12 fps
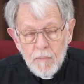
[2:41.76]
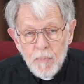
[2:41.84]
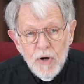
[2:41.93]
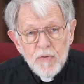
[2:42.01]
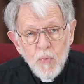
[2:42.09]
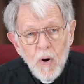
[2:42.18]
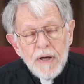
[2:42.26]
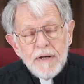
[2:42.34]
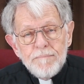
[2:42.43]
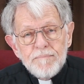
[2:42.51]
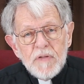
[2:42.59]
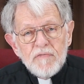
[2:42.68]
Part
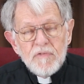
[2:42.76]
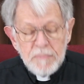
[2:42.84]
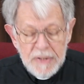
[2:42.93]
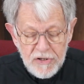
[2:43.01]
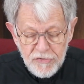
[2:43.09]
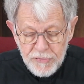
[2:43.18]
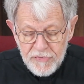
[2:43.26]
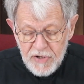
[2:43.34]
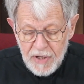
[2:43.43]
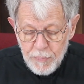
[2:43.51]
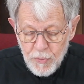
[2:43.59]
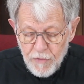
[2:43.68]
1 of the Ministry
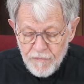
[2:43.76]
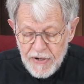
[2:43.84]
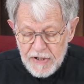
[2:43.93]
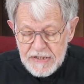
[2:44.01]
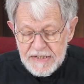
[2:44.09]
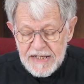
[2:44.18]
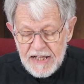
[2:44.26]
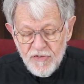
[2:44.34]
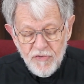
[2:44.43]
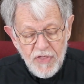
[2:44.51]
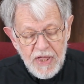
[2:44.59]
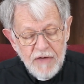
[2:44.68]
Site Profile
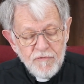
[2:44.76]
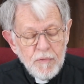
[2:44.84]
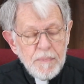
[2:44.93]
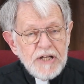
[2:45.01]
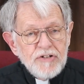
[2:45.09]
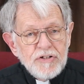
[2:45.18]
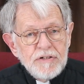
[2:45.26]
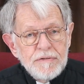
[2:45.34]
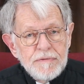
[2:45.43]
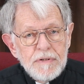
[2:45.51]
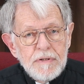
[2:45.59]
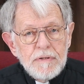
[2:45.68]
contains the information
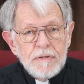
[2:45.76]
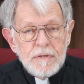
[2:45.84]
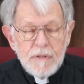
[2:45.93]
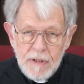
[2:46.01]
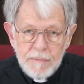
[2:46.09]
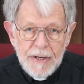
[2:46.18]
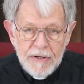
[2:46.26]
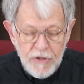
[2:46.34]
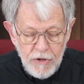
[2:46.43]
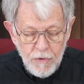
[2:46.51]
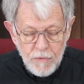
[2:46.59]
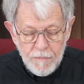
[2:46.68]
about
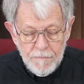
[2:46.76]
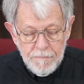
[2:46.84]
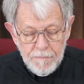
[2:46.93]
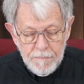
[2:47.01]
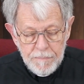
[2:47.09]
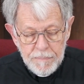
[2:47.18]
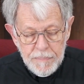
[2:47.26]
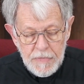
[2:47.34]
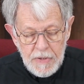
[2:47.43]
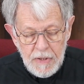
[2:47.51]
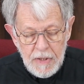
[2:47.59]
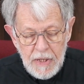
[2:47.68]
you.
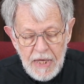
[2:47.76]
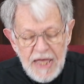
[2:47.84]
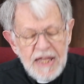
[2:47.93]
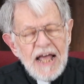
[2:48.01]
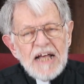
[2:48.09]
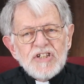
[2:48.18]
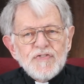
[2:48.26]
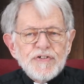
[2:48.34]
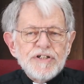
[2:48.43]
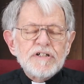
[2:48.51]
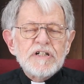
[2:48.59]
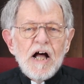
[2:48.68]
It asks for
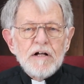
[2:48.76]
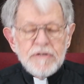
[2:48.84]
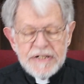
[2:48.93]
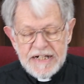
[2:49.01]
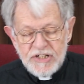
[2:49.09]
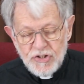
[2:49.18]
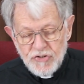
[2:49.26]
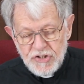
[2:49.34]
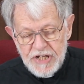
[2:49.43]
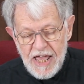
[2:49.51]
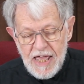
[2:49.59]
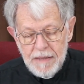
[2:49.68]
your congregation's
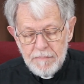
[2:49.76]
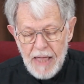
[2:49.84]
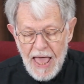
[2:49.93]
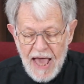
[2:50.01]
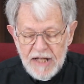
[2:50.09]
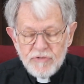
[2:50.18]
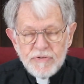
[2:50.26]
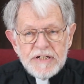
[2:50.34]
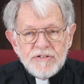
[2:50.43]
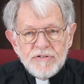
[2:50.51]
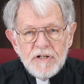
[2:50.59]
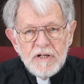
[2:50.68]
name,
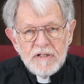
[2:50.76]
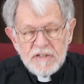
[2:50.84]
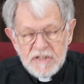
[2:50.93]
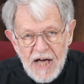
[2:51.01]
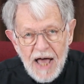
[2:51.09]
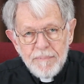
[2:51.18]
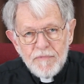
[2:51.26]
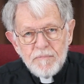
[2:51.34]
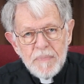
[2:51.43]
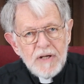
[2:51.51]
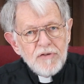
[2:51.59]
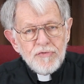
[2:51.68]
address, the type of
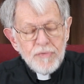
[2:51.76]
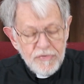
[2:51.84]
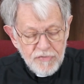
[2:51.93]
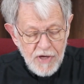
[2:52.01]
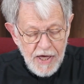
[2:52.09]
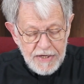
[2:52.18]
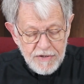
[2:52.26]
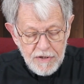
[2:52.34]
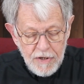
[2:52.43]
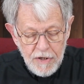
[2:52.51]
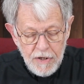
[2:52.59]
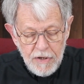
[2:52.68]
ministry site,
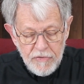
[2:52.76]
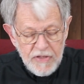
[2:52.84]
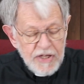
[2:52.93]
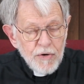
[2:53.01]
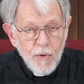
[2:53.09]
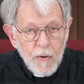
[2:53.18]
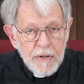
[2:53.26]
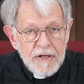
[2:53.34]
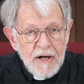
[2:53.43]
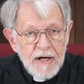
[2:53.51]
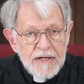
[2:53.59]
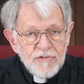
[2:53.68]
the year
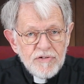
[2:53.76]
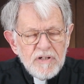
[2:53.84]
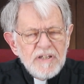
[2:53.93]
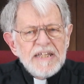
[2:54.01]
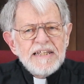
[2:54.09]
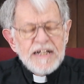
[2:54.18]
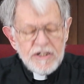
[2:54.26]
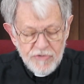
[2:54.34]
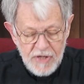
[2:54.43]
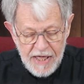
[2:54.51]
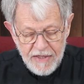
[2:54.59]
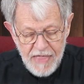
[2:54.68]
organized, details
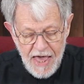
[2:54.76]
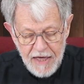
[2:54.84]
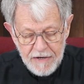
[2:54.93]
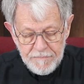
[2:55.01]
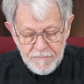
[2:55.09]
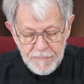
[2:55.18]
like that.